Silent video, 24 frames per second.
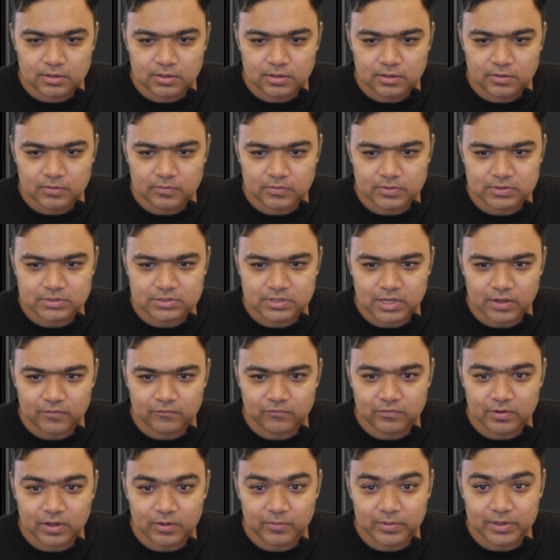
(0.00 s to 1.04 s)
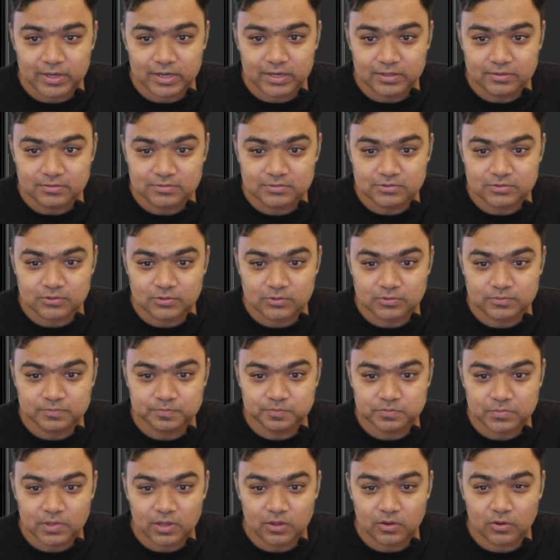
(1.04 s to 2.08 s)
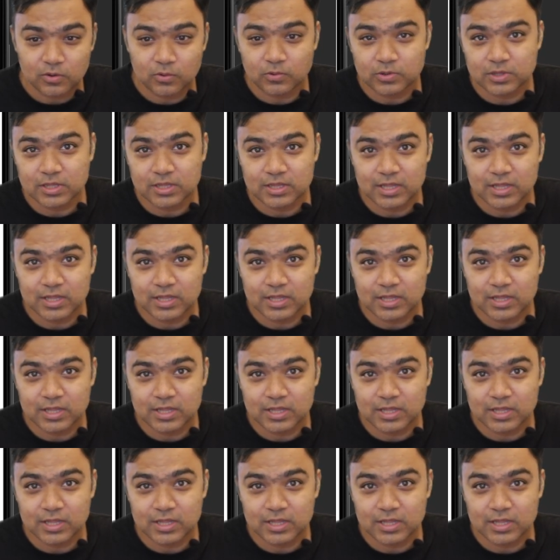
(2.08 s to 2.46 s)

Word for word: which have flower data. So roses